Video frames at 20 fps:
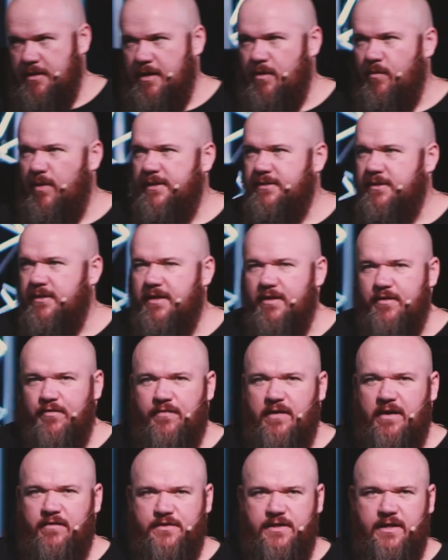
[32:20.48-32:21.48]
I'll wait another
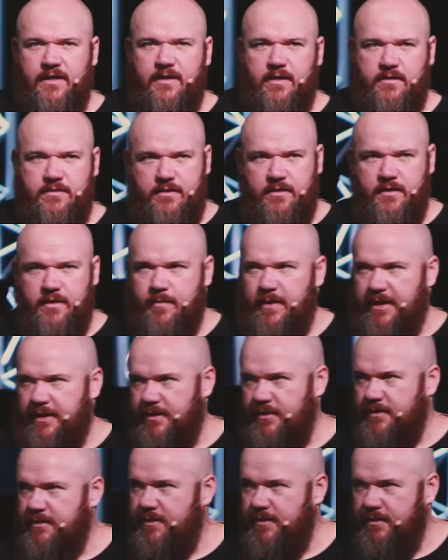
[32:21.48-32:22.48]
five seconds. Think about
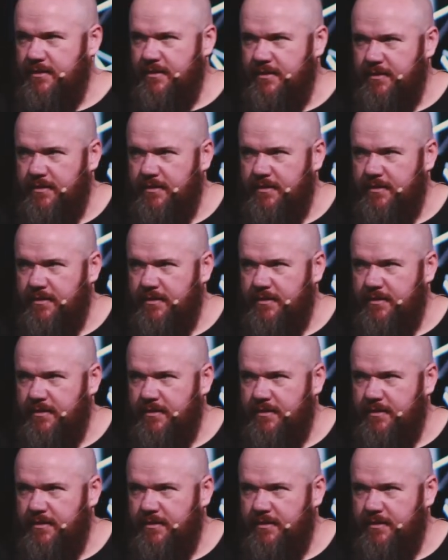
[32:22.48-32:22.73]
it.